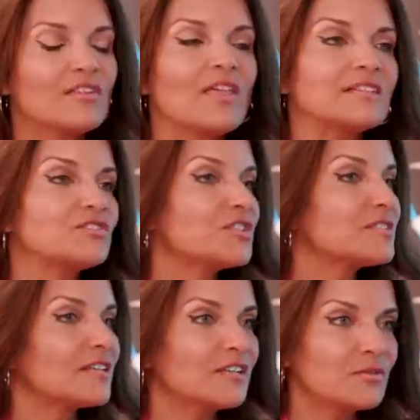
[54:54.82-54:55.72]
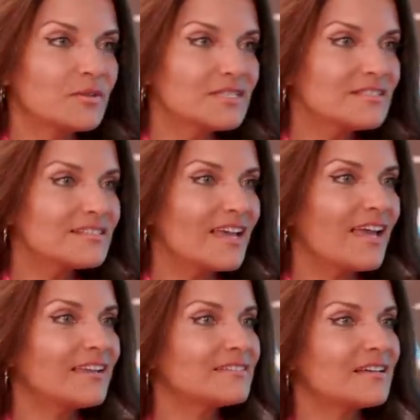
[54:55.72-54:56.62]
that's just ignorance
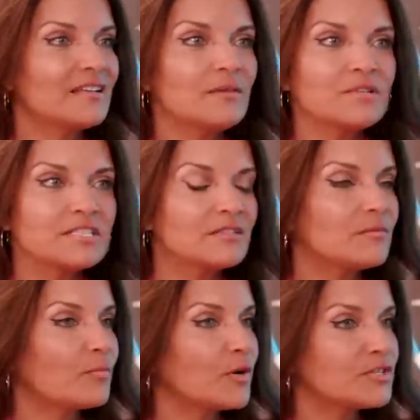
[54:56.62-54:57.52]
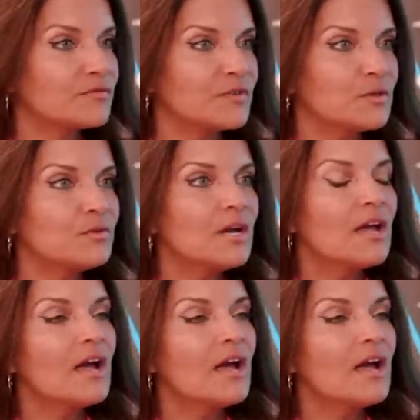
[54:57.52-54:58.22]
and a limited point of view